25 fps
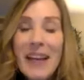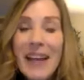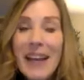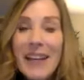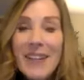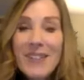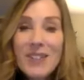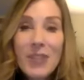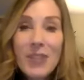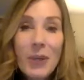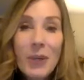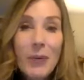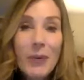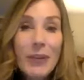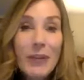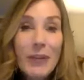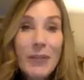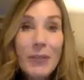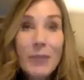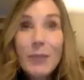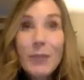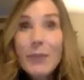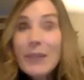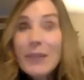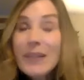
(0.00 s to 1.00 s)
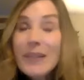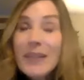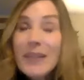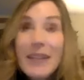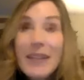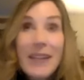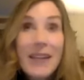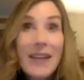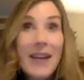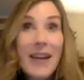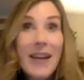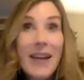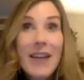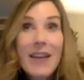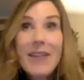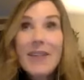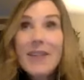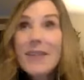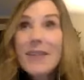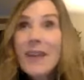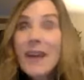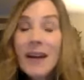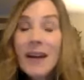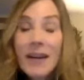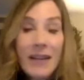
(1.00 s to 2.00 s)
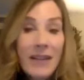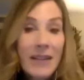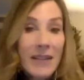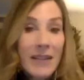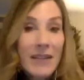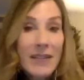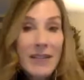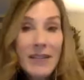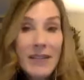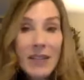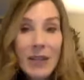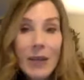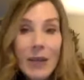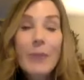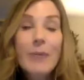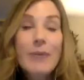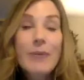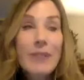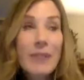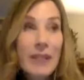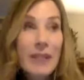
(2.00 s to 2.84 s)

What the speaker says: And so in a really it